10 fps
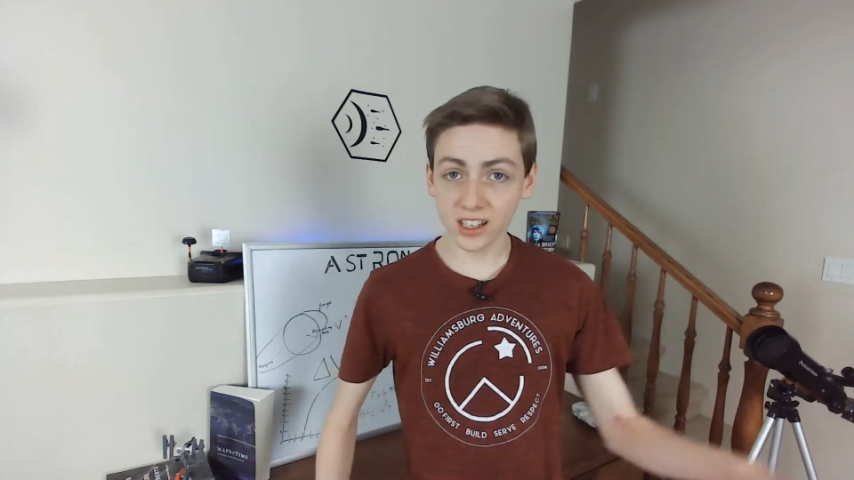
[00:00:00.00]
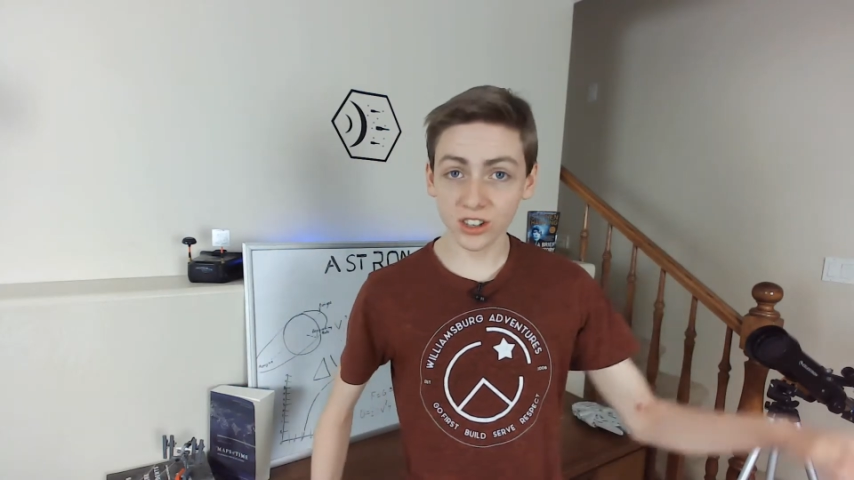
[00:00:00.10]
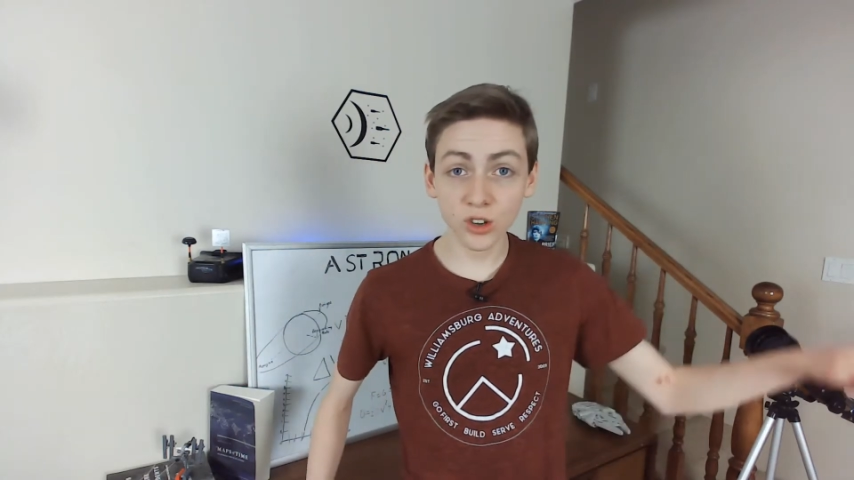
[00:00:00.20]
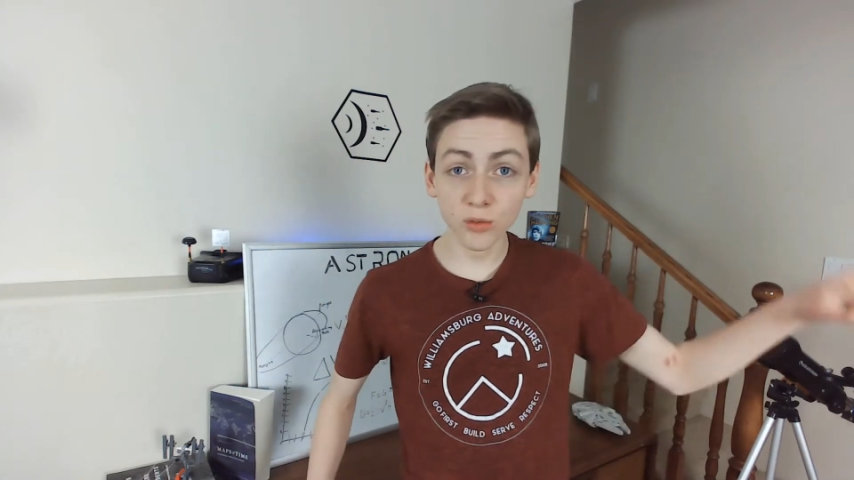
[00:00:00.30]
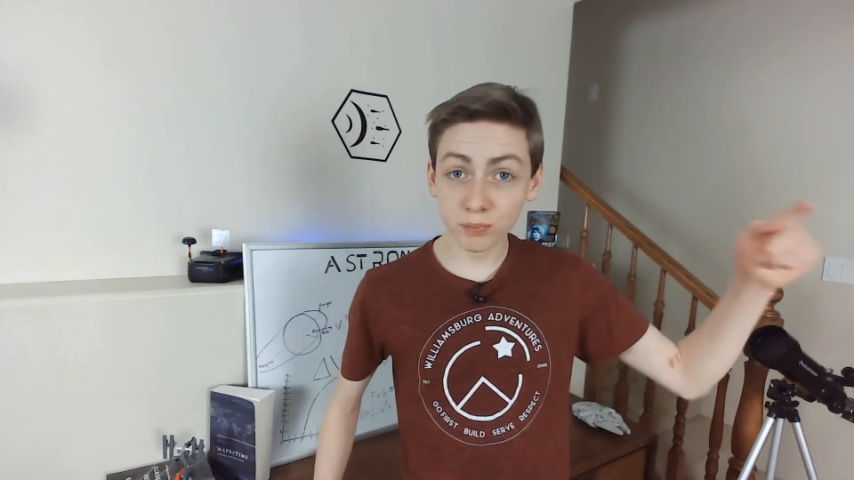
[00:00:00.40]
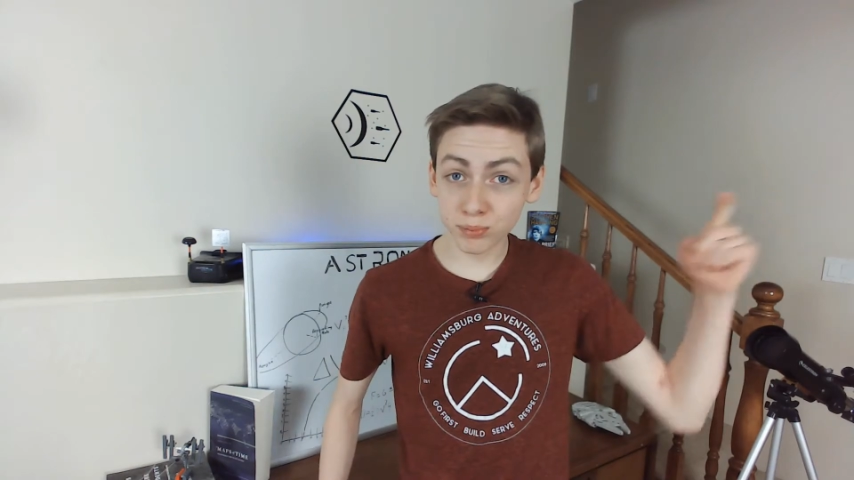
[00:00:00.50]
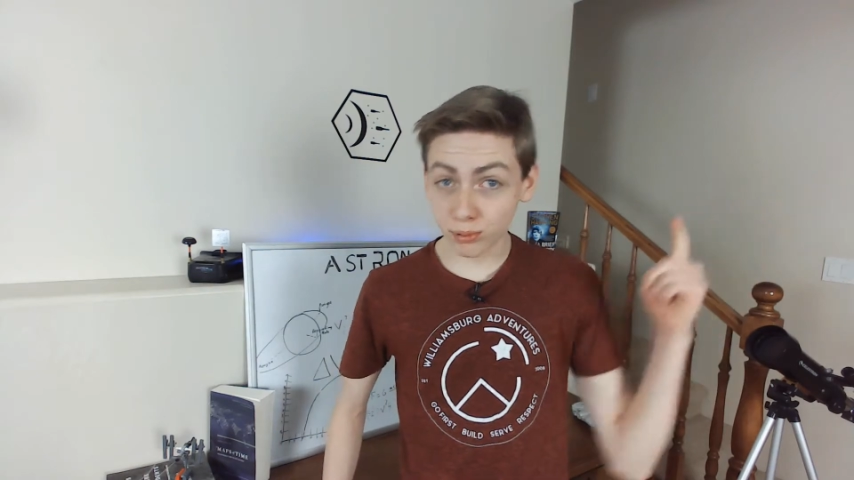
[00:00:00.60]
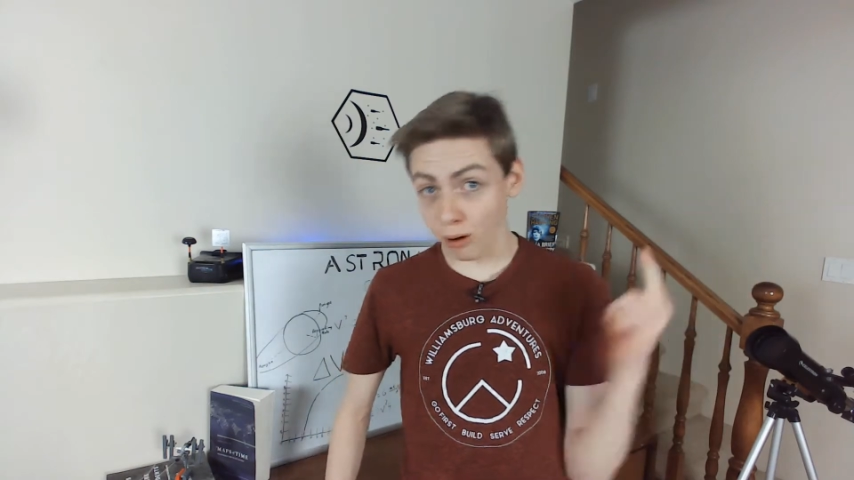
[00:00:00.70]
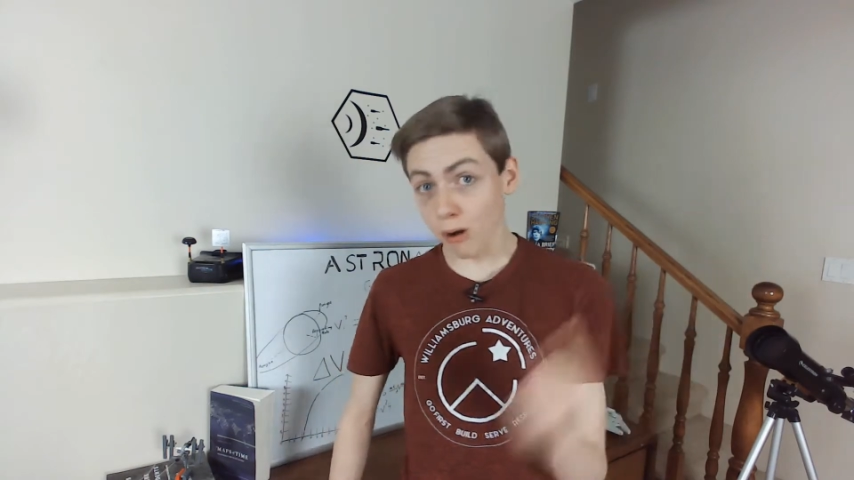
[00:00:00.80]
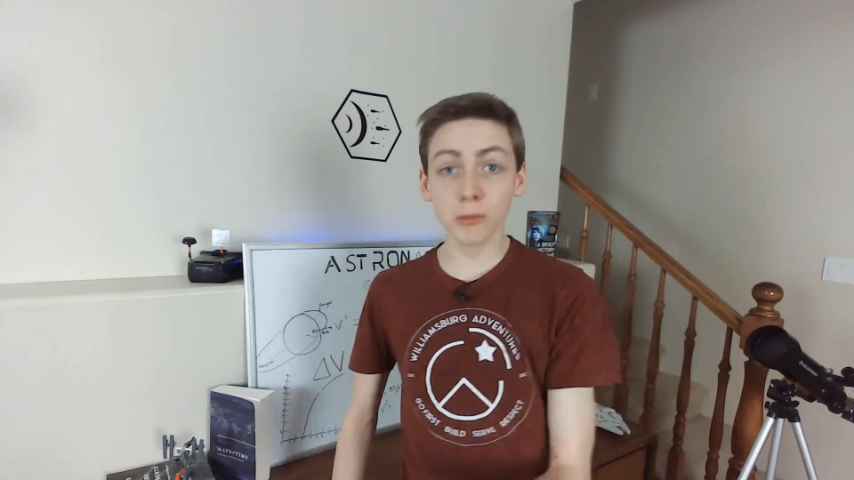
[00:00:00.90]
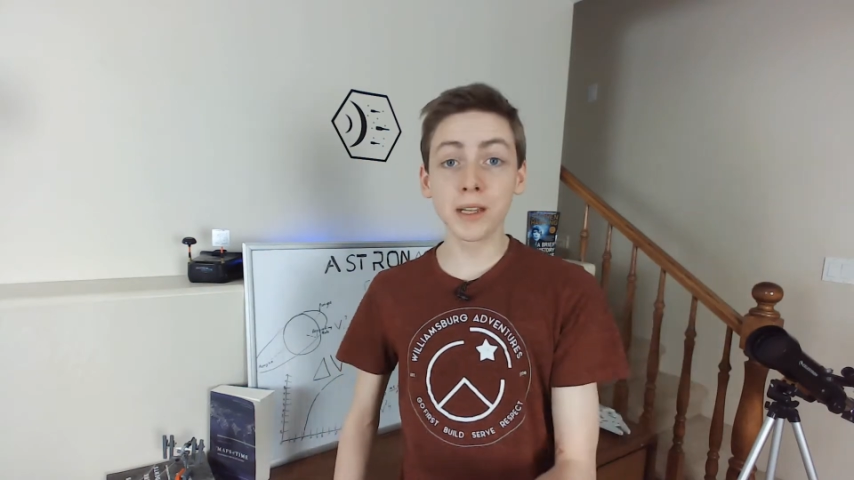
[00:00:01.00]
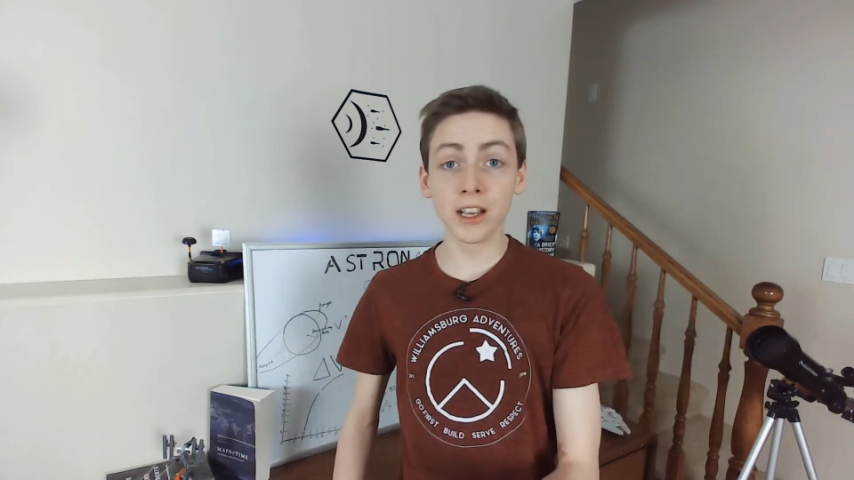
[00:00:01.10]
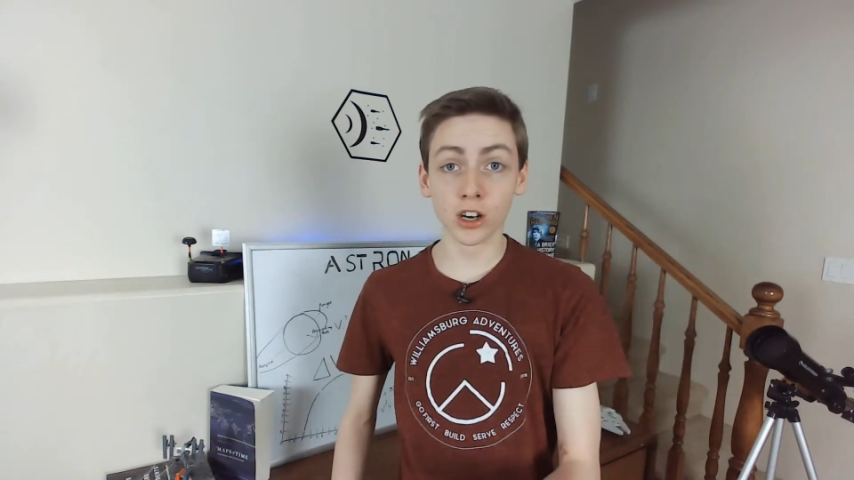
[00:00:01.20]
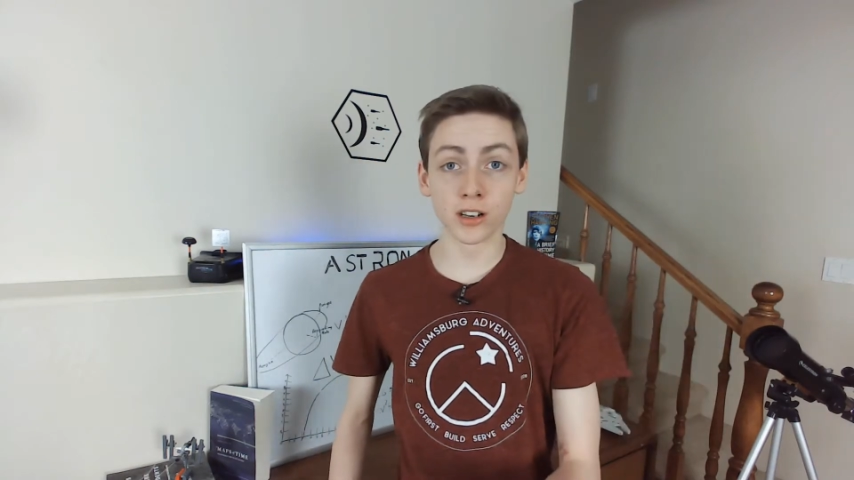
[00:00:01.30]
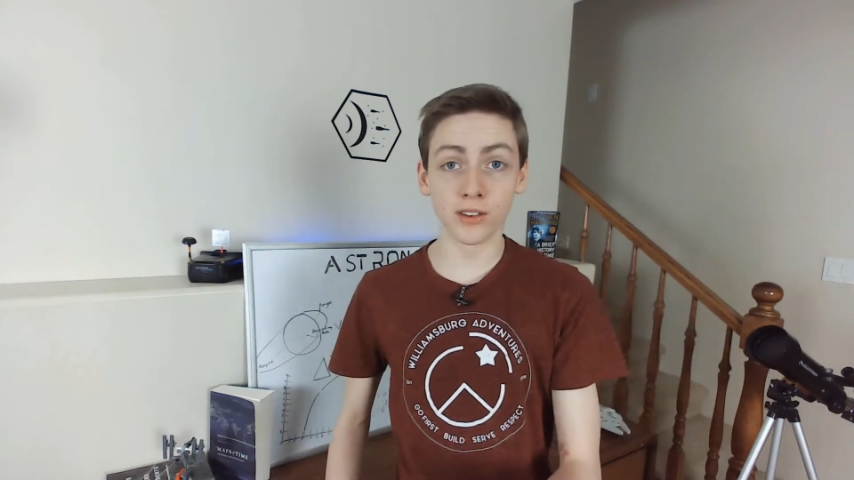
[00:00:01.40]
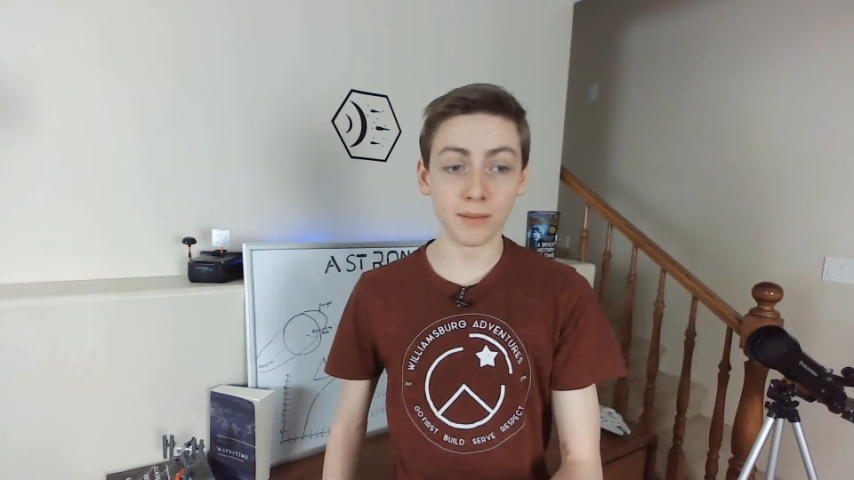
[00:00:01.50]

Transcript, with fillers: that you've probably heard of